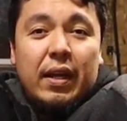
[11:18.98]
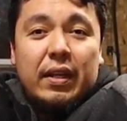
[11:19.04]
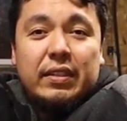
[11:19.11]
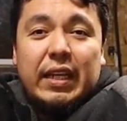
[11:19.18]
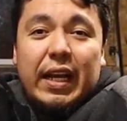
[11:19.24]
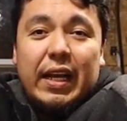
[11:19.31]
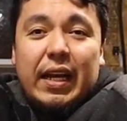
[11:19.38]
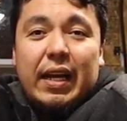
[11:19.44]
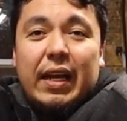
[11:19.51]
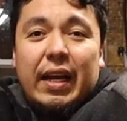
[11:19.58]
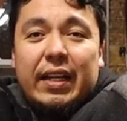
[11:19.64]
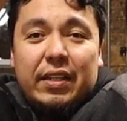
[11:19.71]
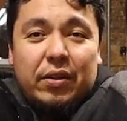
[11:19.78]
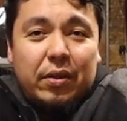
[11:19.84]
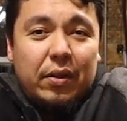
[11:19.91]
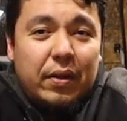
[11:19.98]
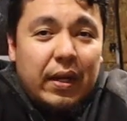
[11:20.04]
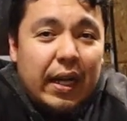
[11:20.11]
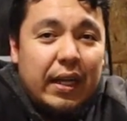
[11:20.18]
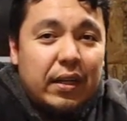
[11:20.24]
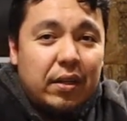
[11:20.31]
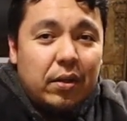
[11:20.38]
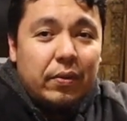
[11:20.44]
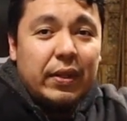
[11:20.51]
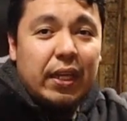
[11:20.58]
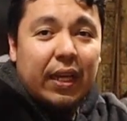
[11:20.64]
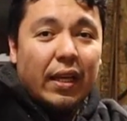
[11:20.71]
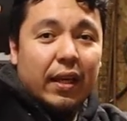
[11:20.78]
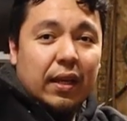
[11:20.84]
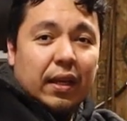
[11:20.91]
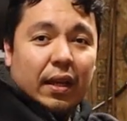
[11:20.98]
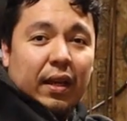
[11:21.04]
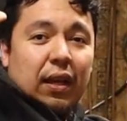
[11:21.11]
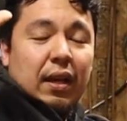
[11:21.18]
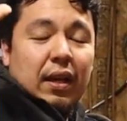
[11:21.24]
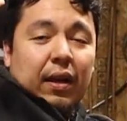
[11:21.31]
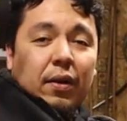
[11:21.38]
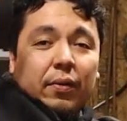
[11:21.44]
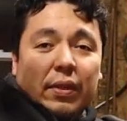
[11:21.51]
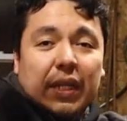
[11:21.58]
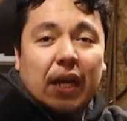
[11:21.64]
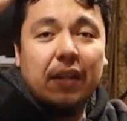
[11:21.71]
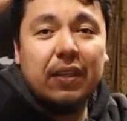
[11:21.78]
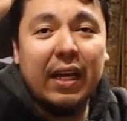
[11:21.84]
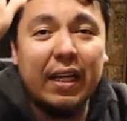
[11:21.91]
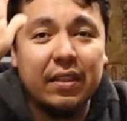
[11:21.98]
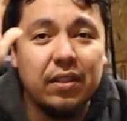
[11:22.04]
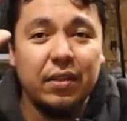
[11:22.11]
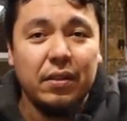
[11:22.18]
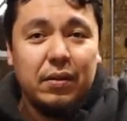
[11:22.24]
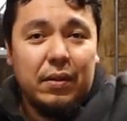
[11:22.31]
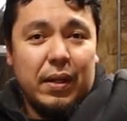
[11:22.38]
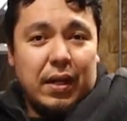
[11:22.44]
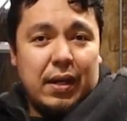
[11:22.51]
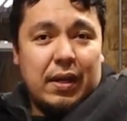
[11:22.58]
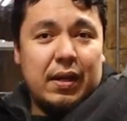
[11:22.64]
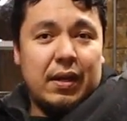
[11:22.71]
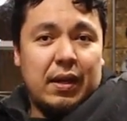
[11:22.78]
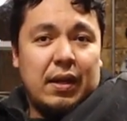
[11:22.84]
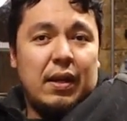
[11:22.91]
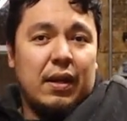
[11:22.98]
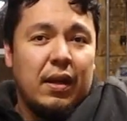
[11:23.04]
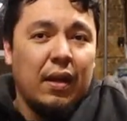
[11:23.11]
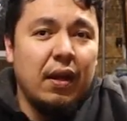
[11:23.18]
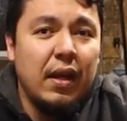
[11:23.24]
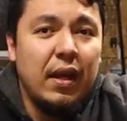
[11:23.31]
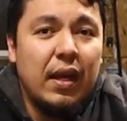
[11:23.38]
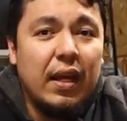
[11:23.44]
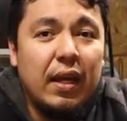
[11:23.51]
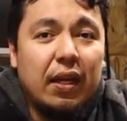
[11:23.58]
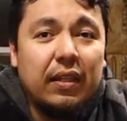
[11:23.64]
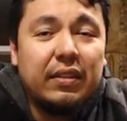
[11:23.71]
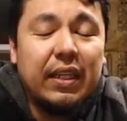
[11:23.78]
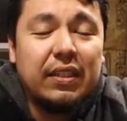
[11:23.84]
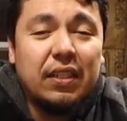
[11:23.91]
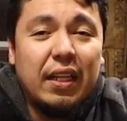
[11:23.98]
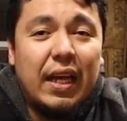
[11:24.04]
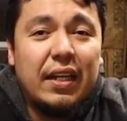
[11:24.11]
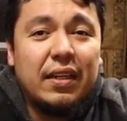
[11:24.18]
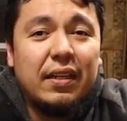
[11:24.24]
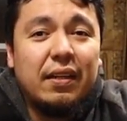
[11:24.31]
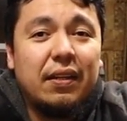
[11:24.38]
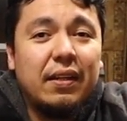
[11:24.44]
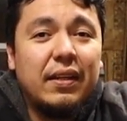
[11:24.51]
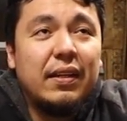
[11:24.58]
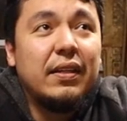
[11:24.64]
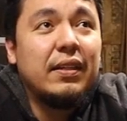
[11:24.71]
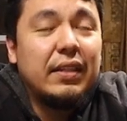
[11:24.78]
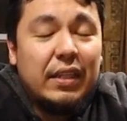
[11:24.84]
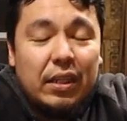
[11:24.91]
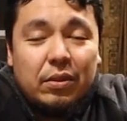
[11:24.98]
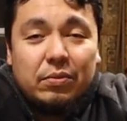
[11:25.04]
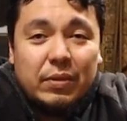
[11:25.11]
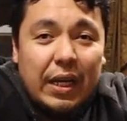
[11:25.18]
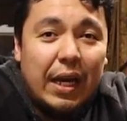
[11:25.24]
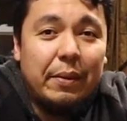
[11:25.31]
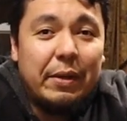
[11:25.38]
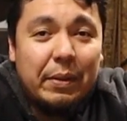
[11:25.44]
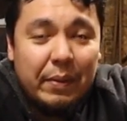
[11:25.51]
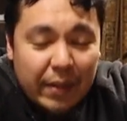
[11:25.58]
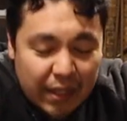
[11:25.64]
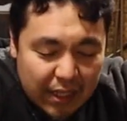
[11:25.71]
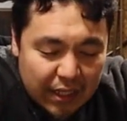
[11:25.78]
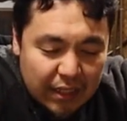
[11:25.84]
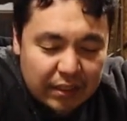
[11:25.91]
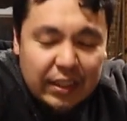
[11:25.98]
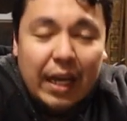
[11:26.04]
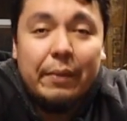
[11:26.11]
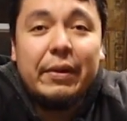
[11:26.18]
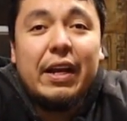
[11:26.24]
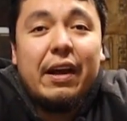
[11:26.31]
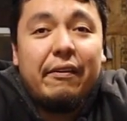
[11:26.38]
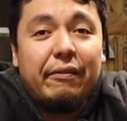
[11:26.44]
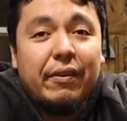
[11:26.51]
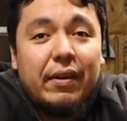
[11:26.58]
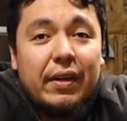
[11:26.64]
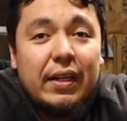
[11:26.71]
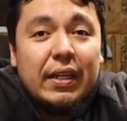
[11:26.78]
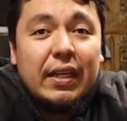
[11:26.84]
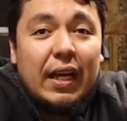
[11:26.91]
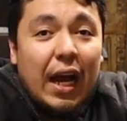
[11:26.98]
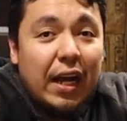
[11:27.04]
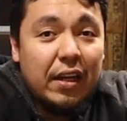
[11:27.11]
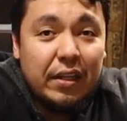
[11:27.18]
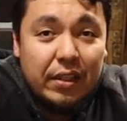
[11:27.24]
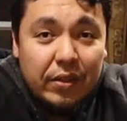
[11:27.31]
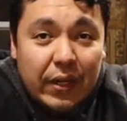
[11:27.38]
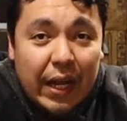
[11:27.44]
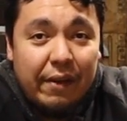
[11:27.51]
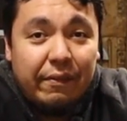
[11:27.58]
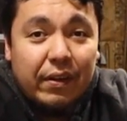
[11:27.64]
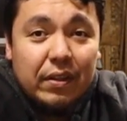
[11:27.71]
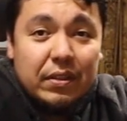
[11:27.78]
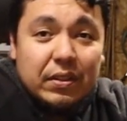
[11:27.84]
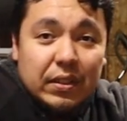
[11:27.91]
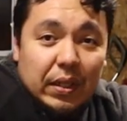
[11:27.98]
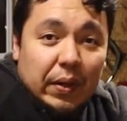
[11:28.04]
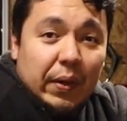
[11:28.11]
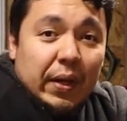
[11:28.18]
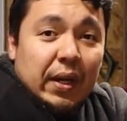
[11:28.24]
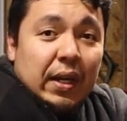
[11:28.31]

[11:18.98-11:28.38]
because I could do it without that too. It takes a lot of, you know, time and effort. I couldn't do it at first, so